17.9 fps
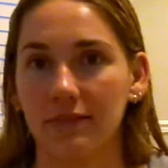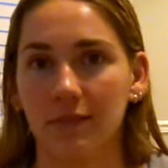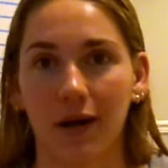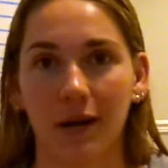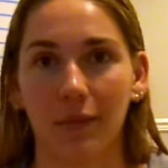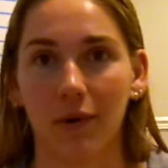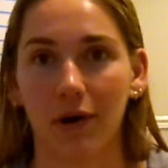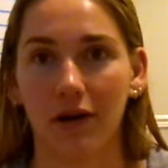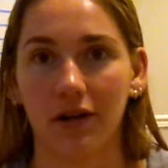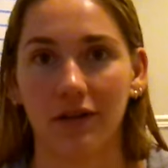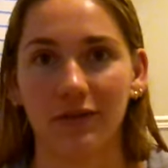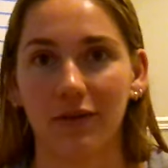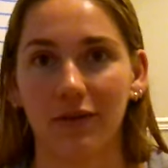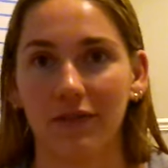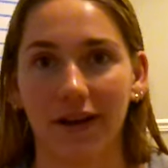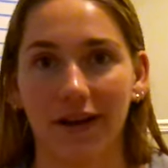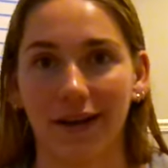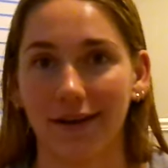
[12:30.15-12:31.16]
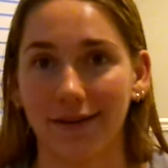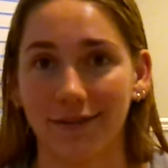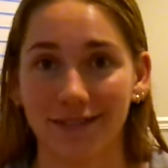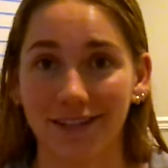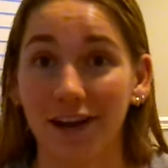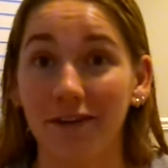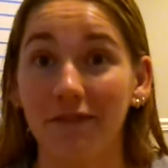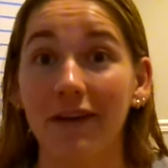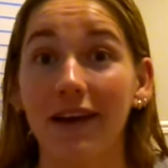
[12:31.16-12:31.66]
body products, all that kind of
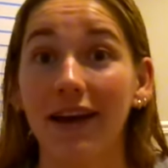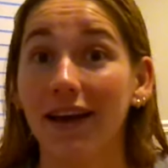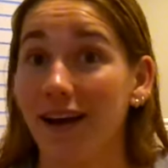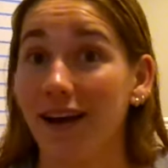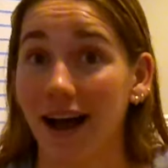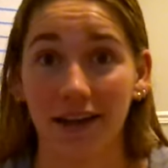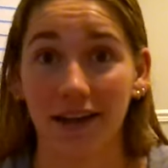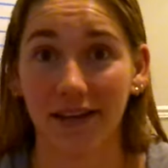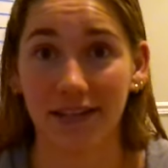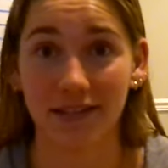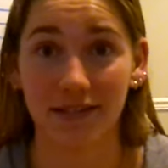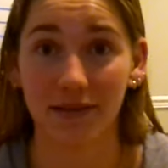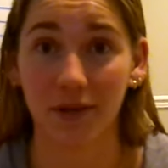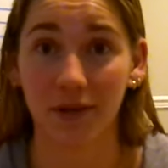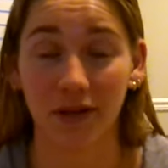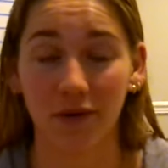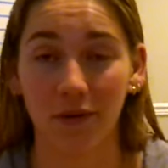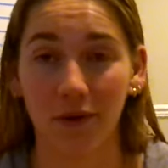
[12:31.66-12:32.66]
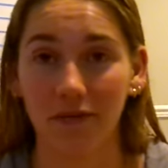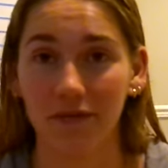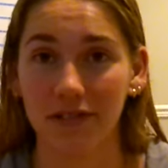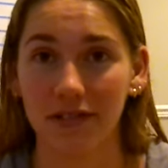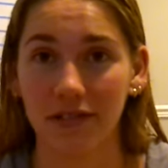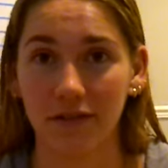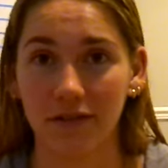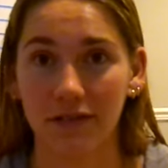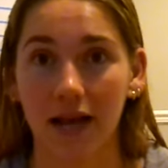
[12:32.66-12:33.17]
stuff, I get something new every
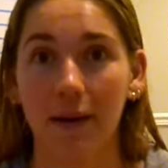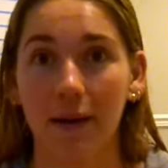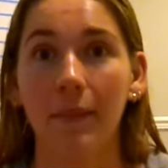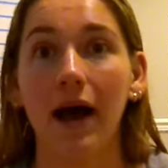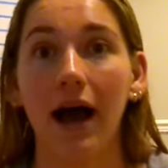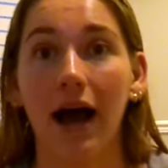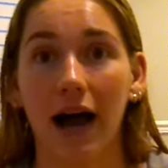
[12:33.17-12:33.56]
single time.